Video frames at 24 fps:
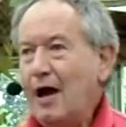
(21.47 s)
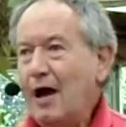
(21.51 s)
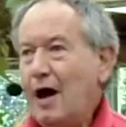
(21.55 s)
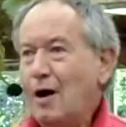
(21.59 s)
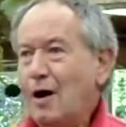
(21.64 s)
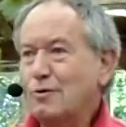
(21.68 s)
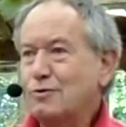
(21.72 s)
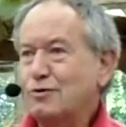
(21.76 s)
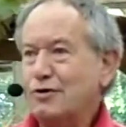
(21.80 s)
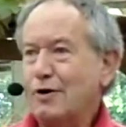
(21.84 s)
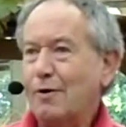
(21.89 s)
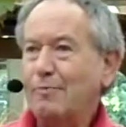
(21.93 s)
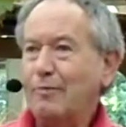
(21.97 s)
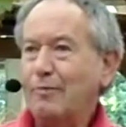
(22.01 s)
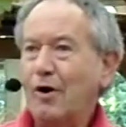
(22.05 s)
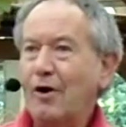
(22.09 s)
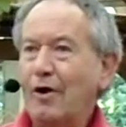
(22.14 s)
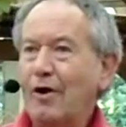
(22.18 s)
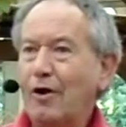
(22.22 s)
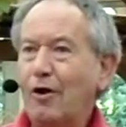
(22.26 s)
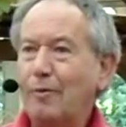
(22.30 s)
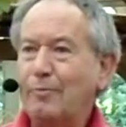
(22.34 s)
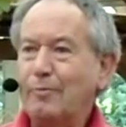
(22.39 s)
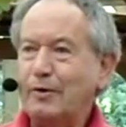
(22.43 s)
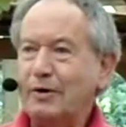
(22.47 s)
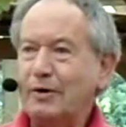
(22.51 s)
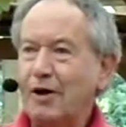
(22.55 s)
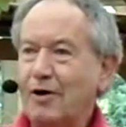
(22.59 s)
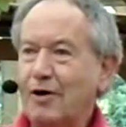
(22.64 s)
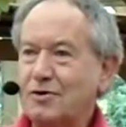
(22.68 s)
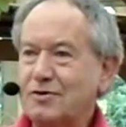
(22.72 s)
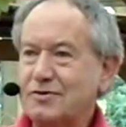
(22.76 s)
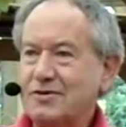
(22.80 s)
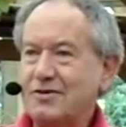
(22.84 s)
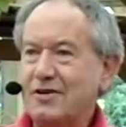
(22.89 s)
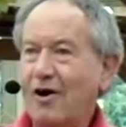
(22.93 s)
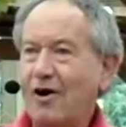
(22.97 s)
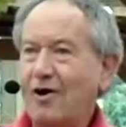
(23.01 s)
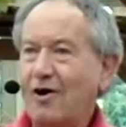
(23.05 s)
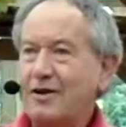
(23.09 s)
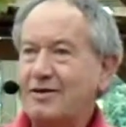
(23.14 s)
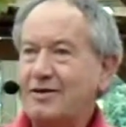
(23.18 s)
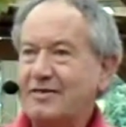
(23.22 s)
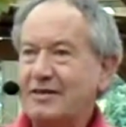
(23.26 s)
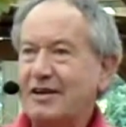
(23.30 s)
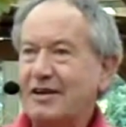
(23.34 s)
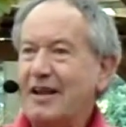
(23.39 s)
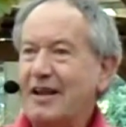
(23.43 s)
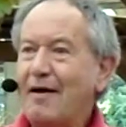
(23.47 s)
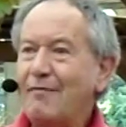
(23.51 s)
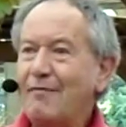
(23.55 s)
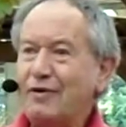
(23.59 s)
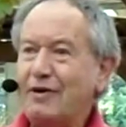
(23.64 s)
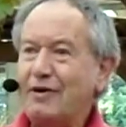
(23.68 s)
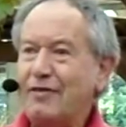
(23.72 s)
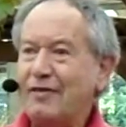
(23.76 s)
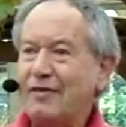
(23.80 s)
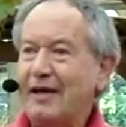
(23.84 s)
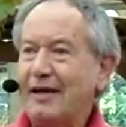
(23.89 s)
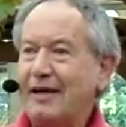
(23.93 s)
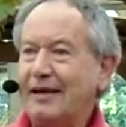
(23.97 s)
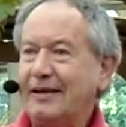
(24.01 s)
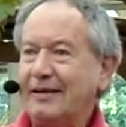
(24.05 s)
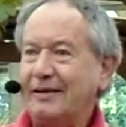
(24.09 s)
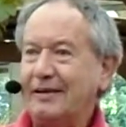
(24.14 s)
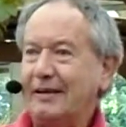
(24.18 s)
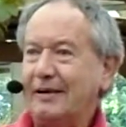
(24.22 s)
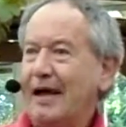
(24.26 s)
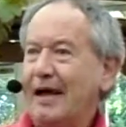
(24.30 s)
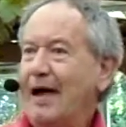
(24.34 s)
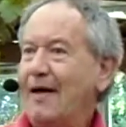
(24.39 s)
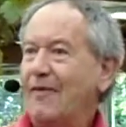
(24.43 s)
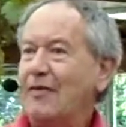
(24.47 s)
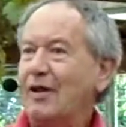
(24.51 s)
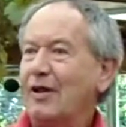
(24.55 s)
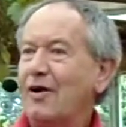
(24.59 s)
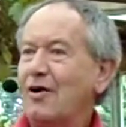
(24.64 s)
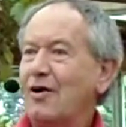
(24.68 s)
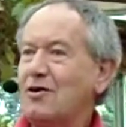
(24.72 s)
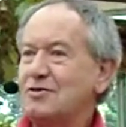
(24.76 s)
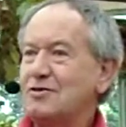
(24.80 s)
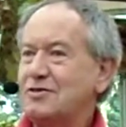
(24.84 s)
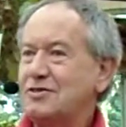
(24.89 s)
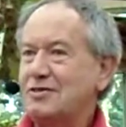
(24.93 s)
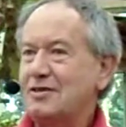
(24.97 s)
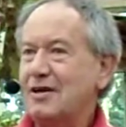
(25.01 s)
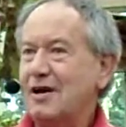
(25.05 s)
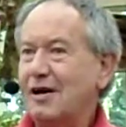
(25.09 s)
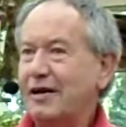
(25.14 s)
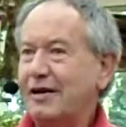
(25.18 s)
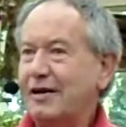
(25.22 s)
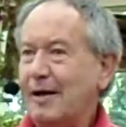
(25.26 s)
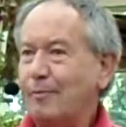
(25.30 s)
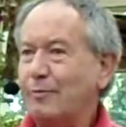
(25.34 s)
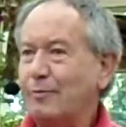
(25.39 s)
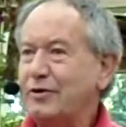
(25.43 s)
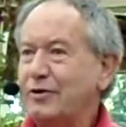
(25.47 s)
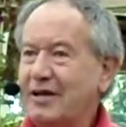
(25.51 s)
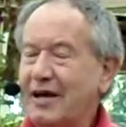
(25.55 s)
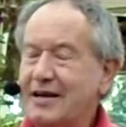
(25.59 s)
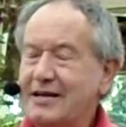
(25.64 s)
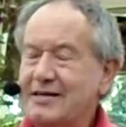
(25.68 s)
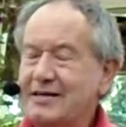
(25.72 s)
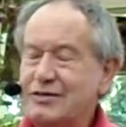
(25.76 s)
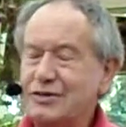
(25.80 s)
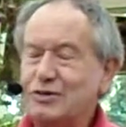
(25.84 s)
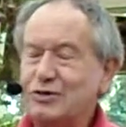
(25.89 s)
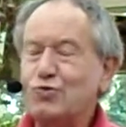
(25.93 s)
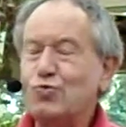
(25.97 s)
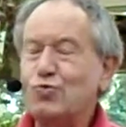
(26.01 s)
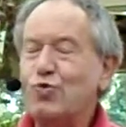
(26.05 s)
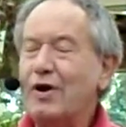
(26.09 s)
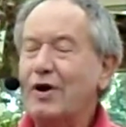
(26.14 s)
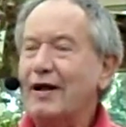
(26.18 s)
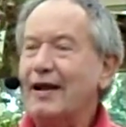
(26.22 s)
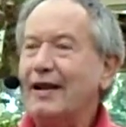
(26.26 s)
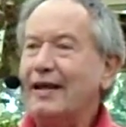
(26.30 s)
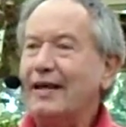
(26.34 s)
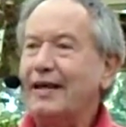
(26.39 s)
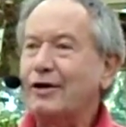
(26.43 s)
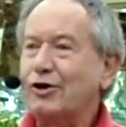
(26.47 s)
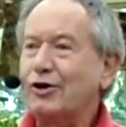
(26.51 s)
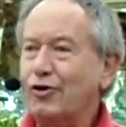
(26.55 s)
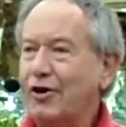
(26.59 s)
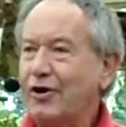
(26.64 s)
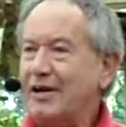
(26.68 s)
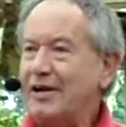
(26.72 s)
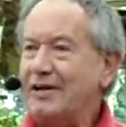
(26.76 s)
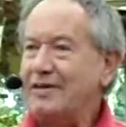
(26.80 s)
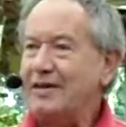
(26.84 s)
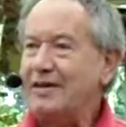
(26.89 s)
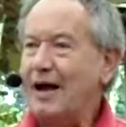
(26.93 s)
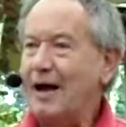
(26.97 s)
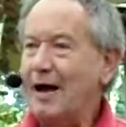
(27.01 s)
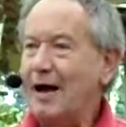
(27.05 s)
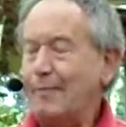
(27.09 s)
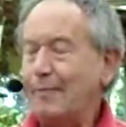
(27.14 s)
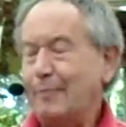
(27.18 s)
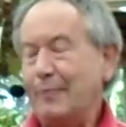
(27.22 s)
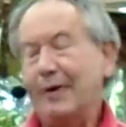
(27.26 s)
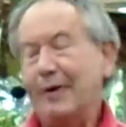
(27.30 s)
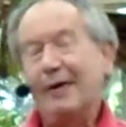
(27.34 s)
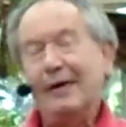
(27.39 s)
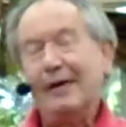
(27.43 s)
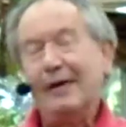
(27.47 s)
I was on my allotment last night, and everything in the last couple of days has really greened up,